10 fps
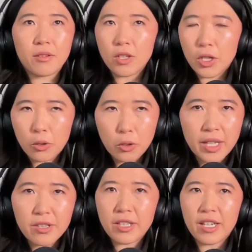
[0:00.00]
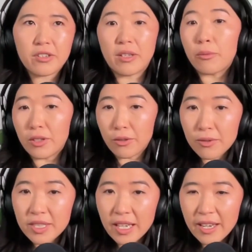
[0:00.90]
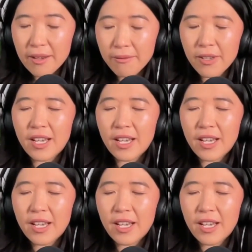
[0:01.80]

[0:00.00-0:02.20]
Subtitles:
good education that we used to have,